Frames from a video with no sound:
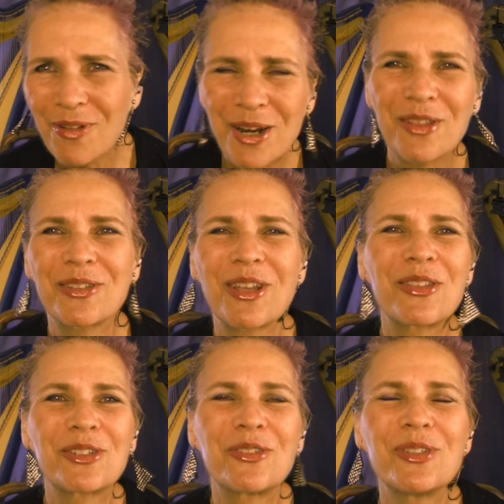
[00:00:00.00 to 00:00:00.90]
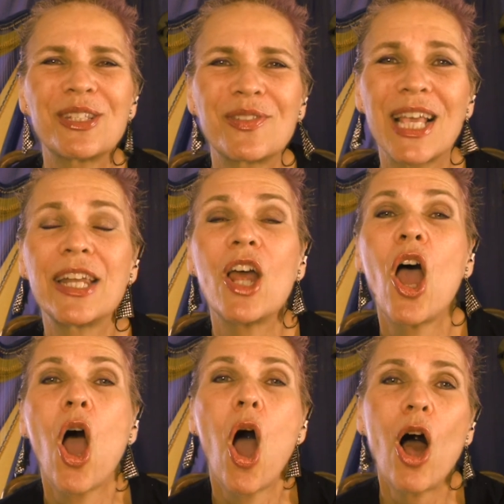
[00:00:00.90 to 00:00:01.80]
what other, other students have said,
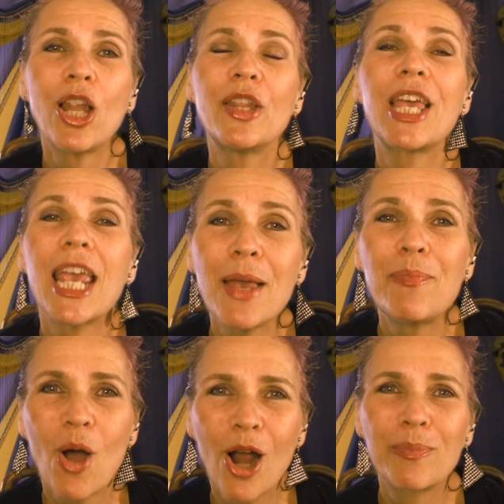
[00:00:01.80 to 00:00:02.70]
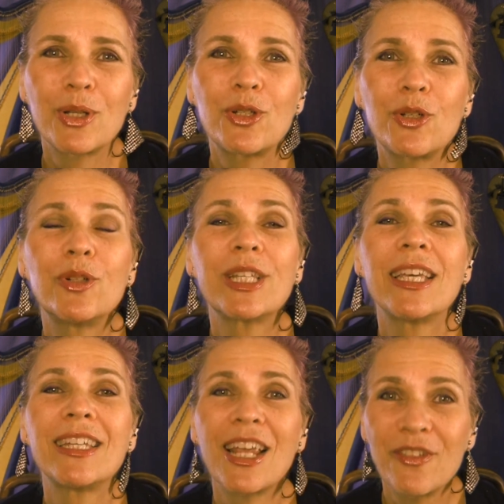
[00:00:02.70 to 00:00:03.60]
all on the Hip Harp
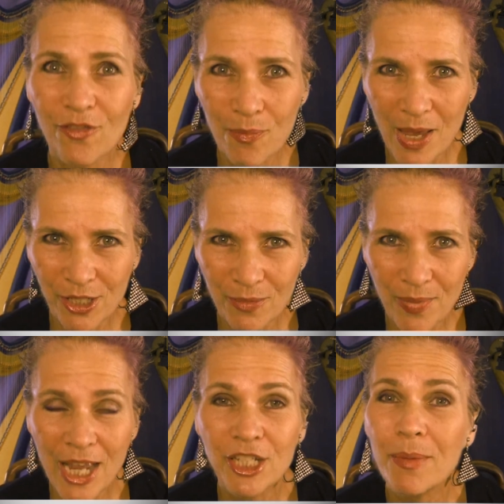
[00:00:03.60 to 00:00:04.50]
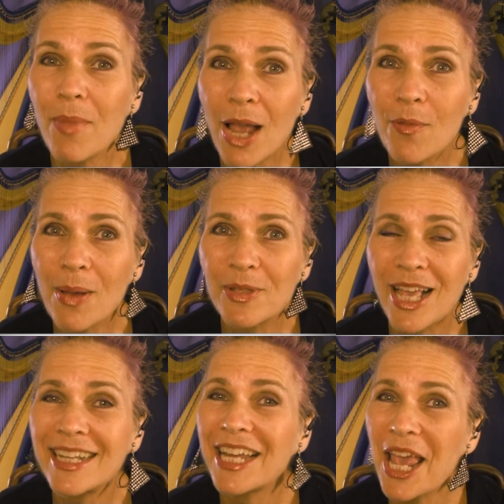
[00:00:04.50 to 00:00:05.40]
Toolkit information page at my
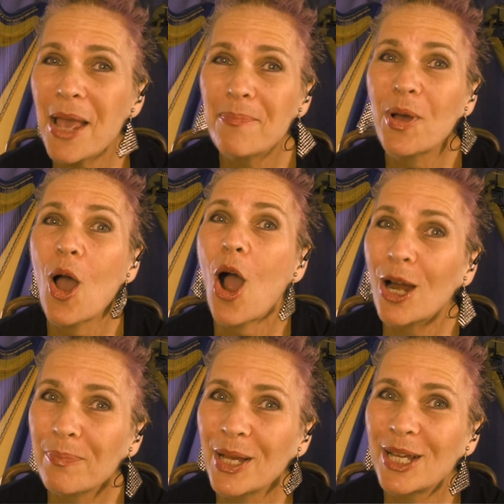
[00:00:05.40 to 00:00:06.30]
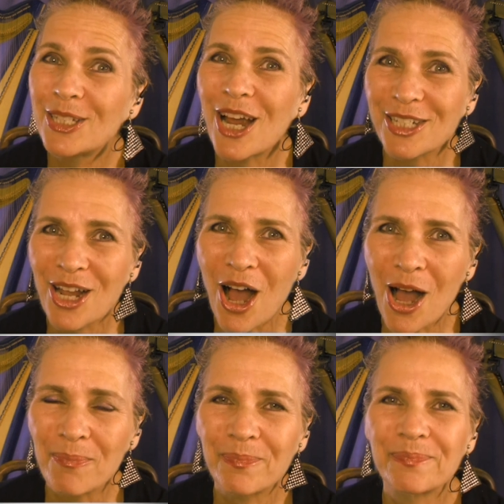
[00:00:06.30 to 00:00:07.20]
website, hip harp dot
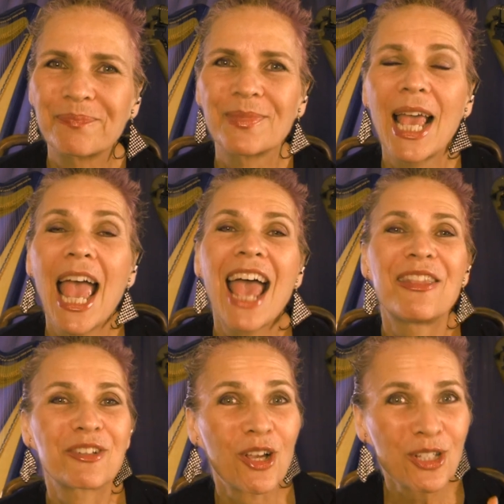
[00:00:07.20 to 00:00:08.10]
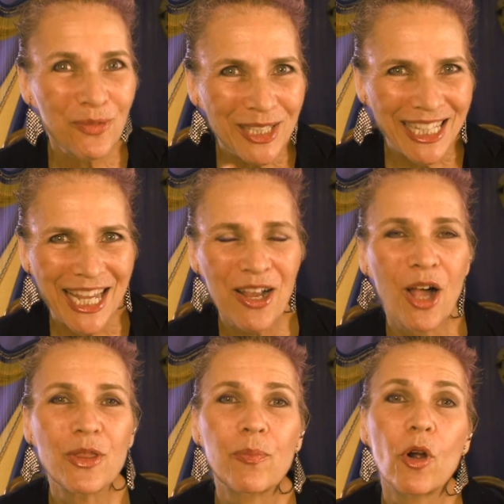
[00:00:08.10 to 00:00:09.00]
com. There's also a link
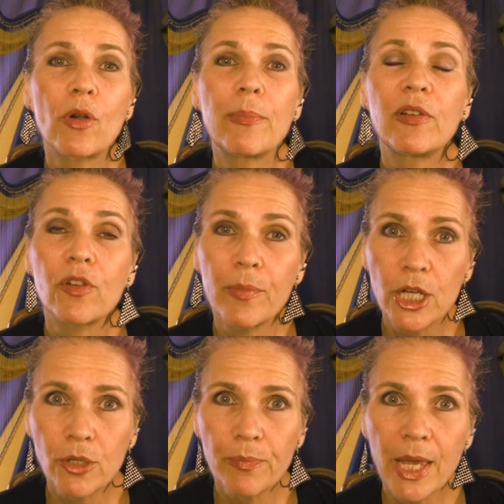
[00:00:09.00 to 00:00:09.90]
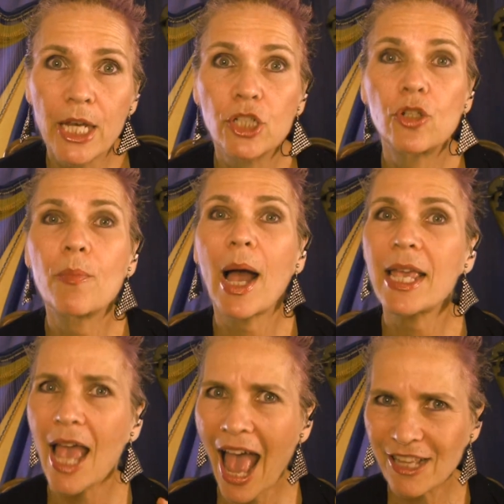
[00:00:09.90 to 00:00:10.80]
on the program information page to
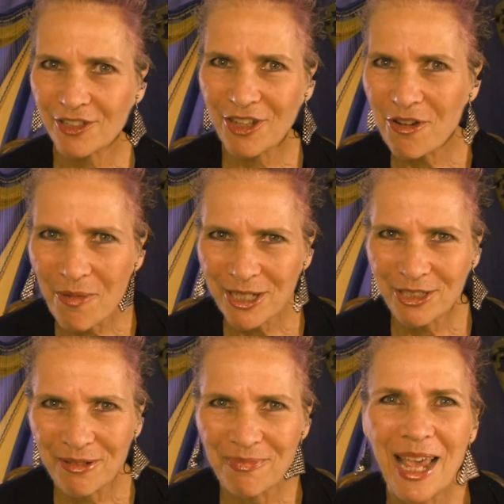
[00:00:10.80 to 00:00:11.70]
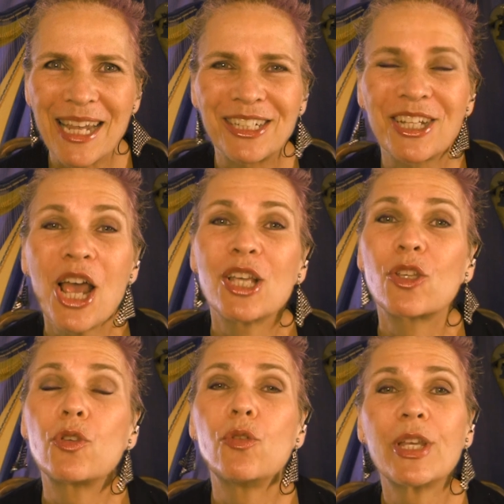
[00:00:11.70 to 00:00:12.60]
my Ask a Question page,
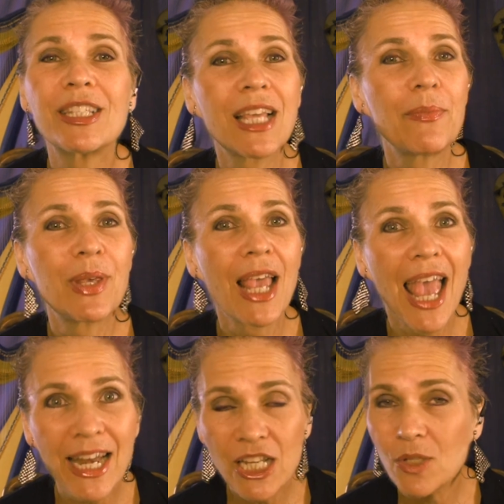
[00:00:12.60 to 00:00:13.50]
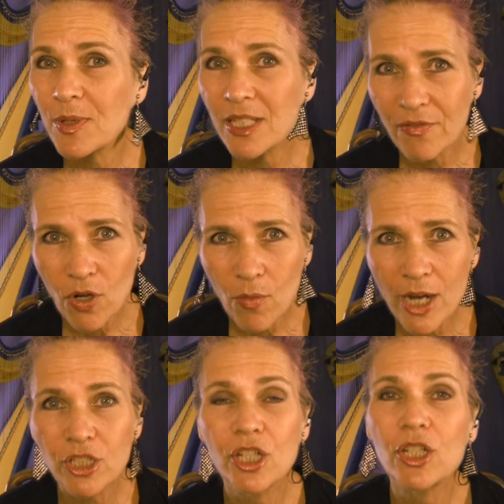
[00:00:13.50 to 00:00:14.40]
so you can send me any specific
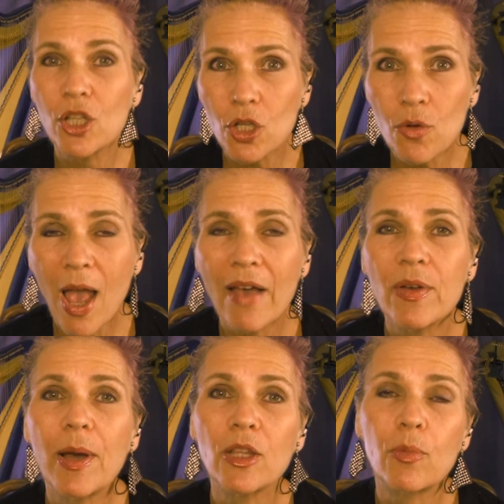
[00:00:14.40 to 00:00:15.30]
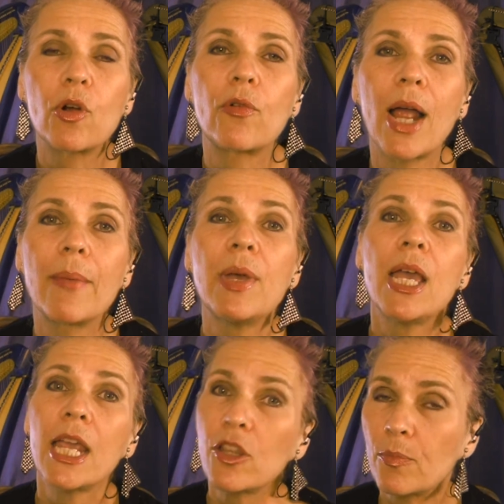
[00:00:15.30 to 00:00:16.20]
questions that you have about the program
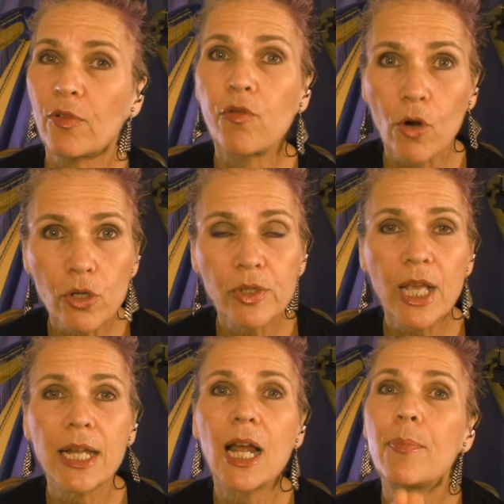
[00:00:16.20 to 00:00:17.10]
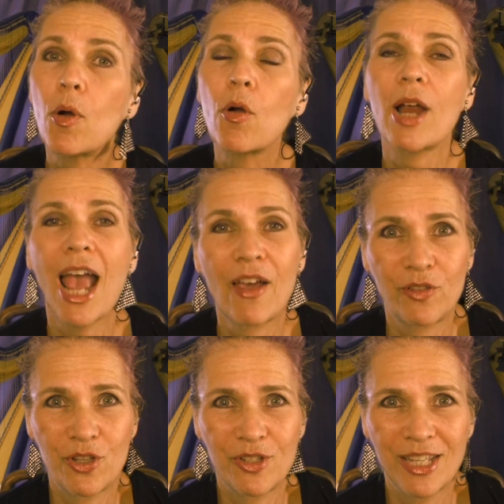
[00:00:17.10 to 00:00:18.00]
either before you sign up or
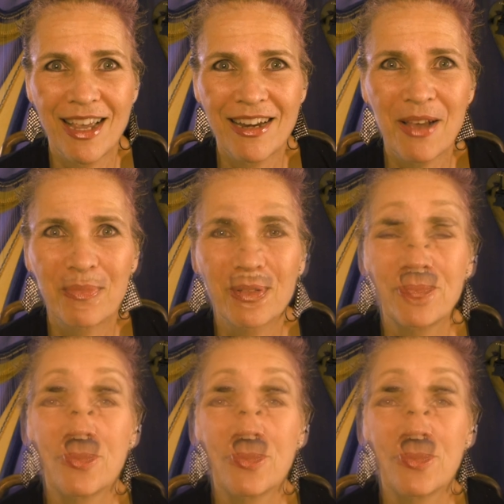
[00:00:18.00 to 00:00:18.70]
after you sign up.